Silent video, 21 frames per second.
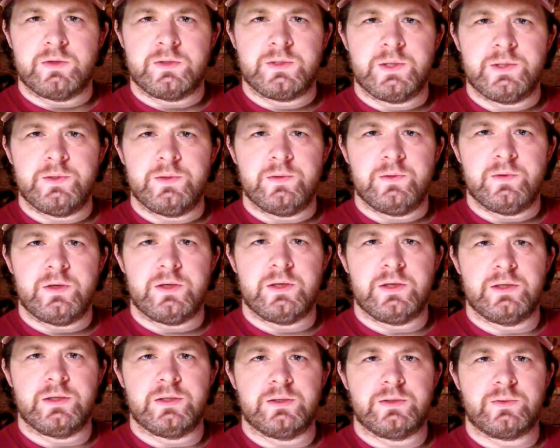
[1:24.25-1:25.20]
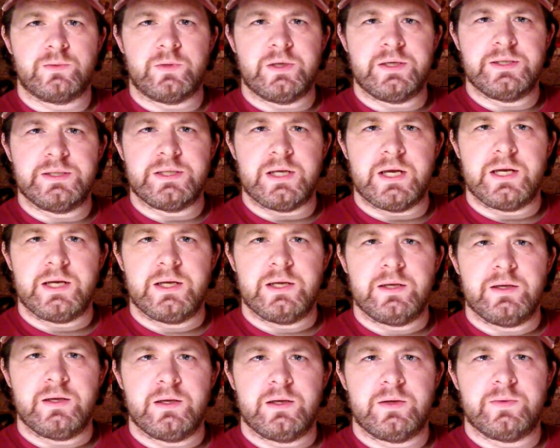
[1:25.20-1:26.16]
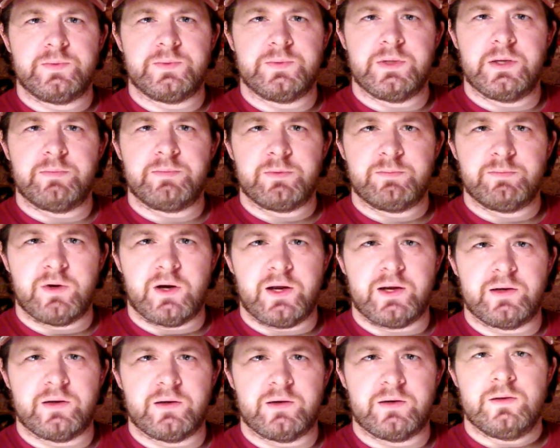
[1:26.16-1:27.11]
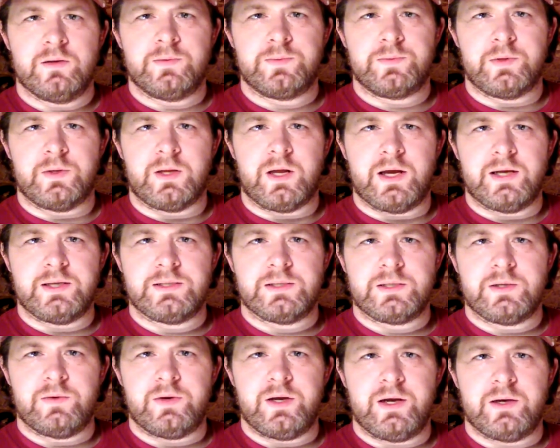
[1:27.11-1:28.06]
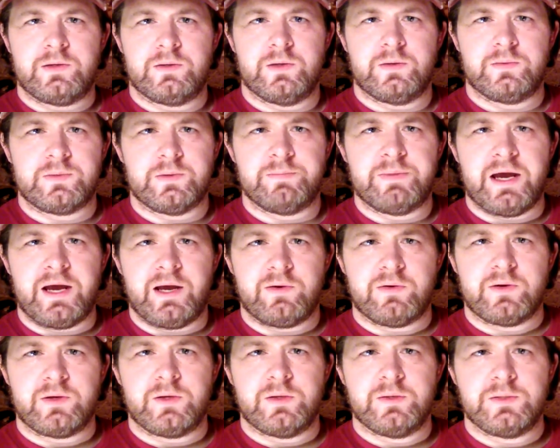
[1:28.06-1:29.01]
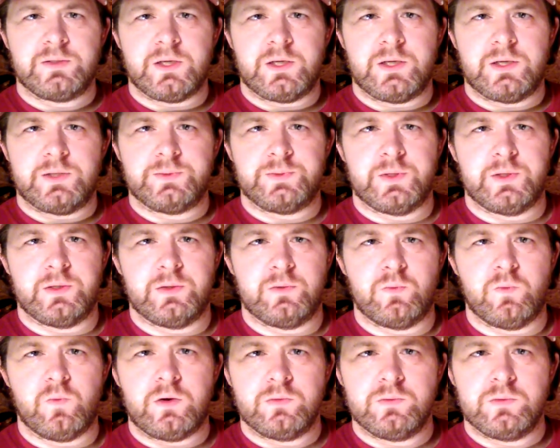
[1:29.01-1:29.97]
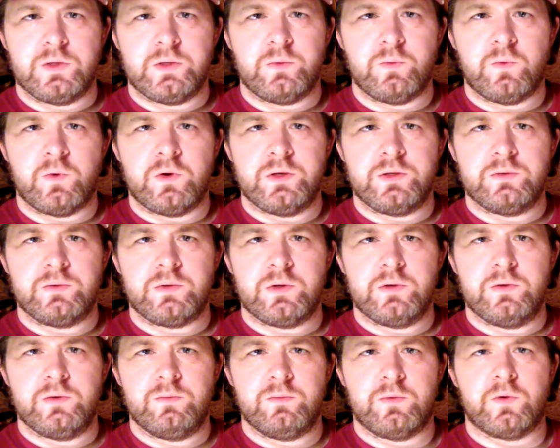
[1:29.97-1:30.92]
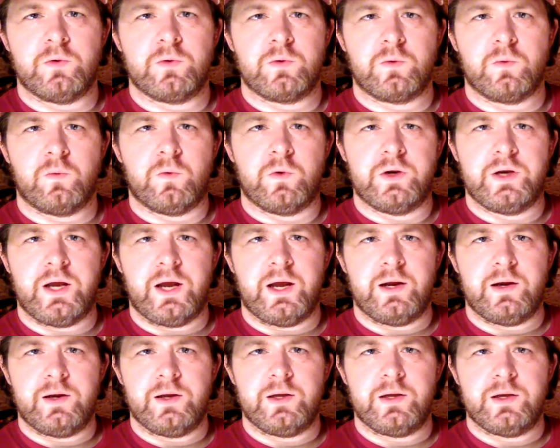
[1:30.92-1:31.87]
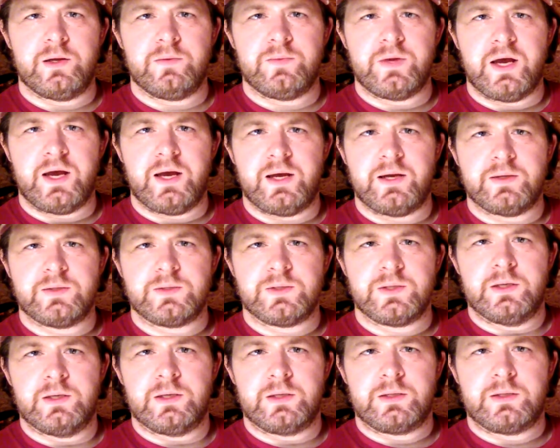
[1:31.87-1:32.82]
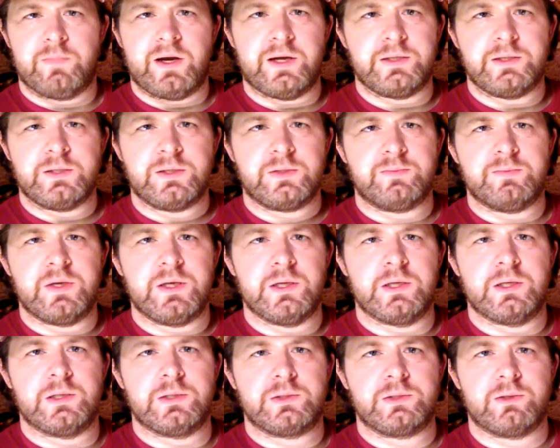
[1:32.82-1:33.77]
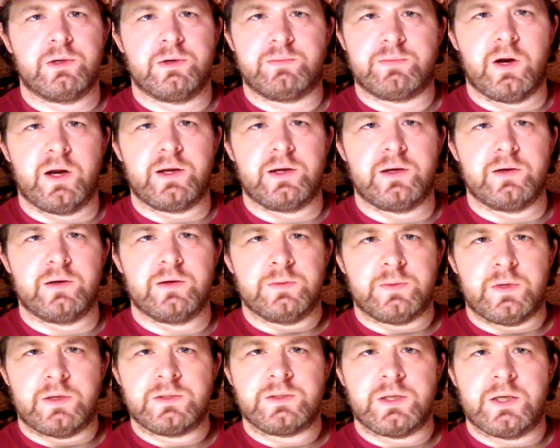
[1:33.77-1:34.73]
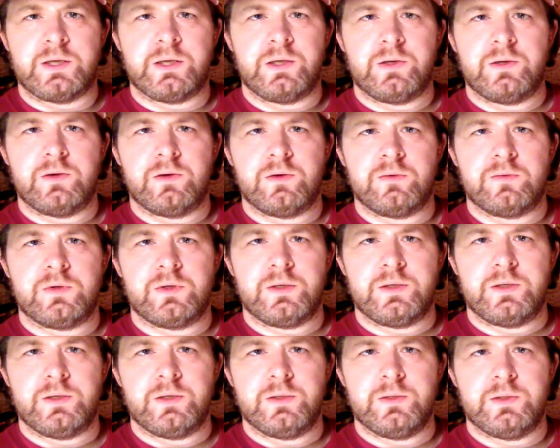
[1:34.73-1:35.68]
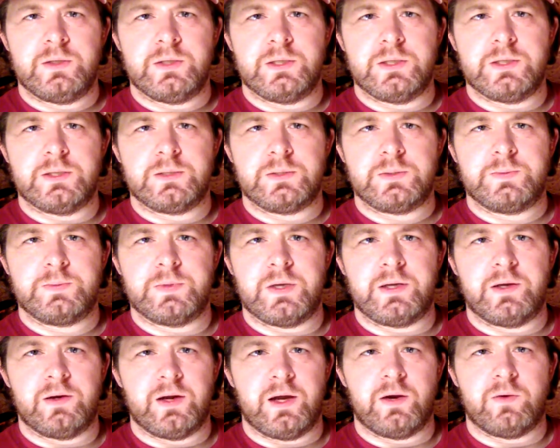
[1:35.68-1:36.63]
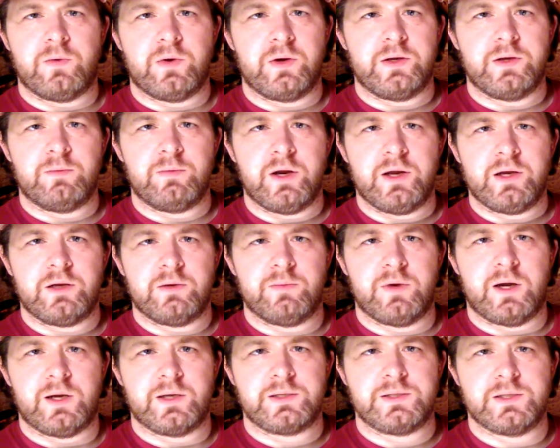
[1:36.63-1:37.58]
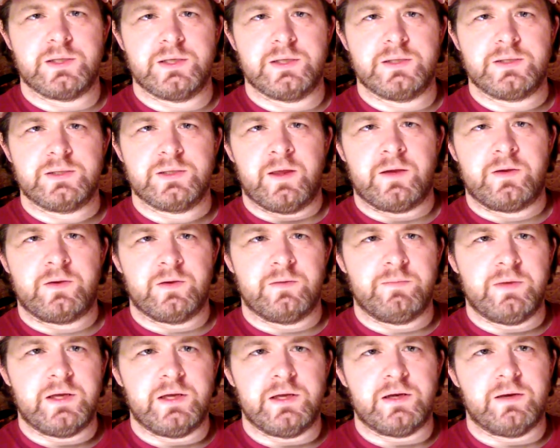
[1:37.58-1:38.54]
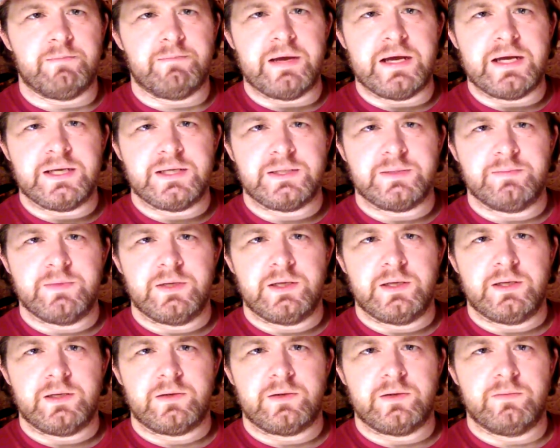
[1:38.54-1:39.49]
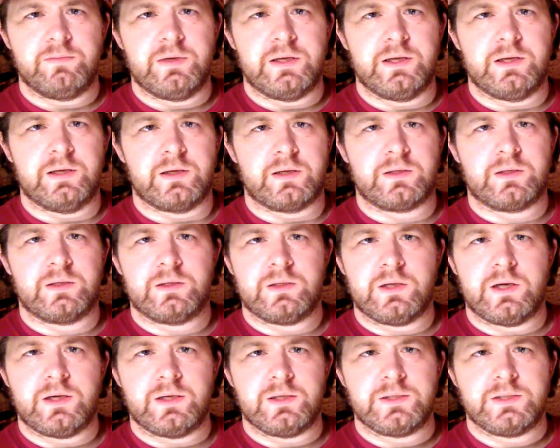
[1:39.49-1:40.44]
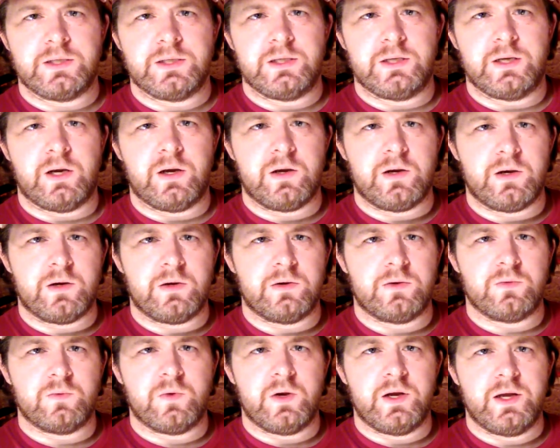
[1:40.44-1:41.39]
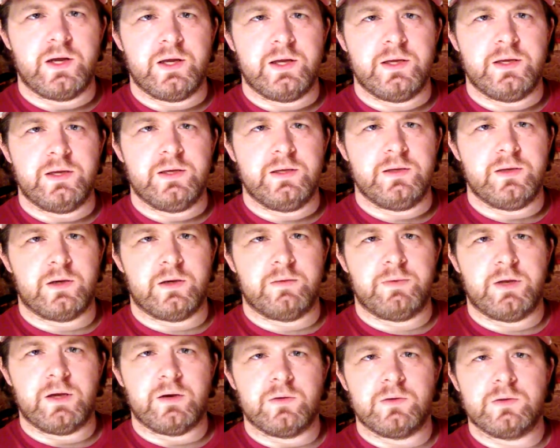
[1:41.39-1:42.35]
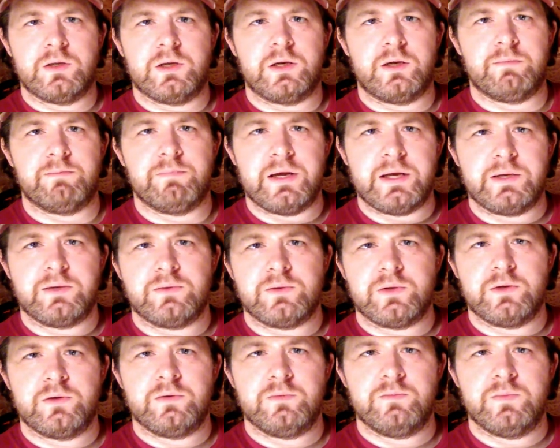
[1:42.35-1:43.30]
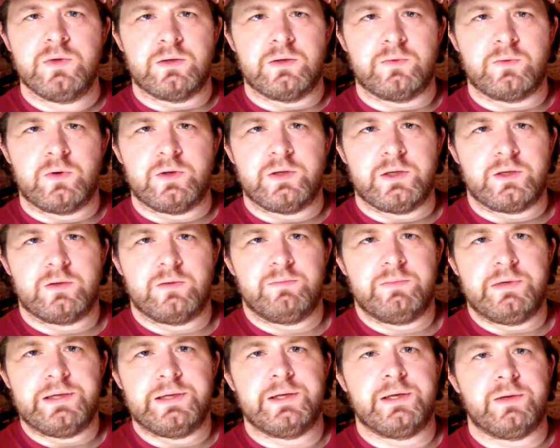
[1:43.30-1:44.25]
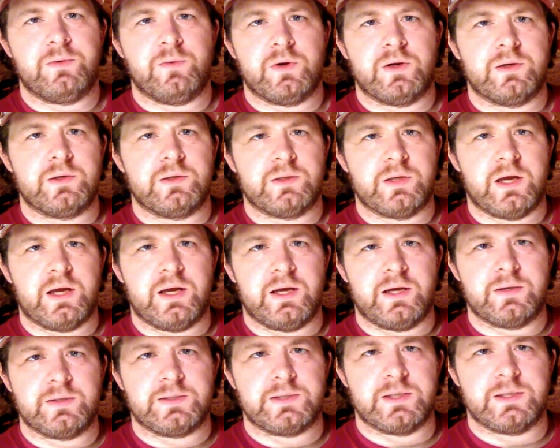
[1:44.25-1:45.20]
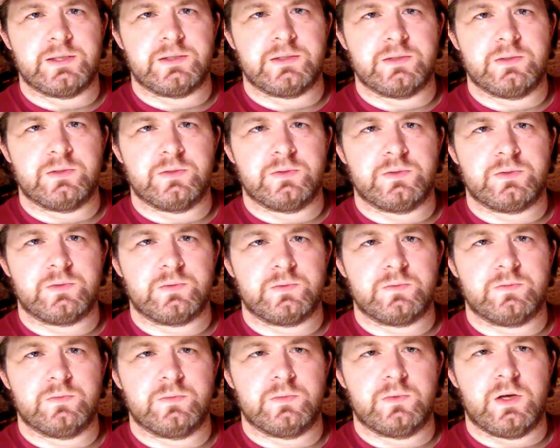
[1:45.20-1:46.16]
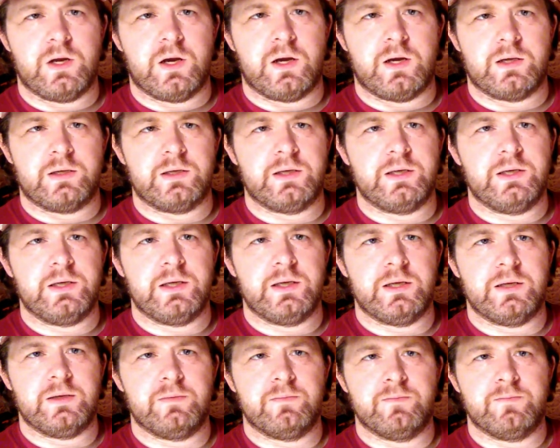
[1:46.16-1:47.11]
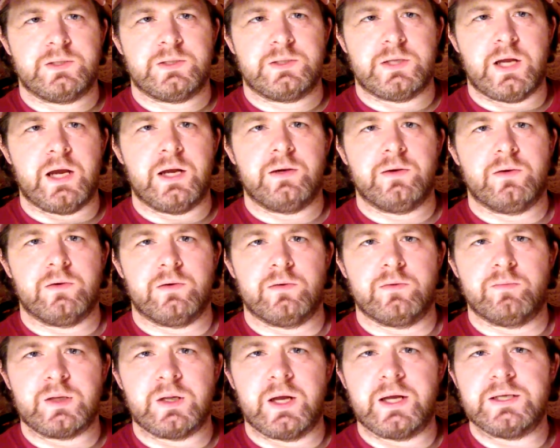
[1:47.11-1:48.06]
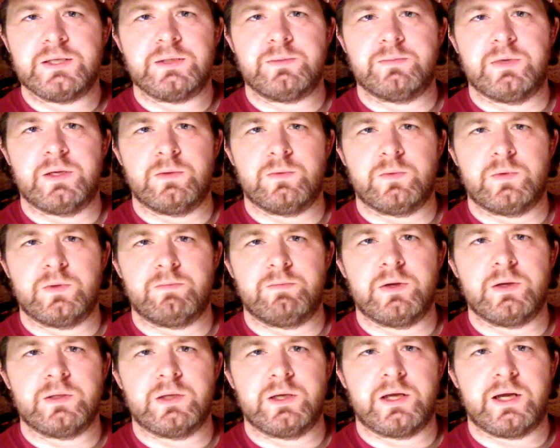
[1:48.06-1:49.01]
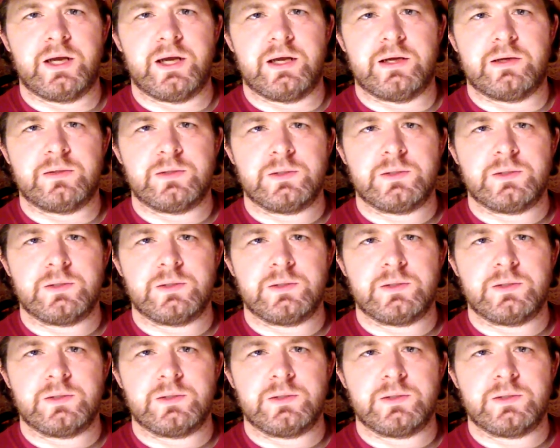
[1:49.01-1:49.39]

2 is resetting a flipped breaker. If the lights go out or if the power goes off in only one room or one area of the house, it might just be a trip breaker. The first thing you're going to want to do is figure out where your breaker box is. It could be in a basement, it could be in a closet, a hallway, cubby hole in a bedroom. It really could be anywhere in the house as there's not any standard placement when building a house.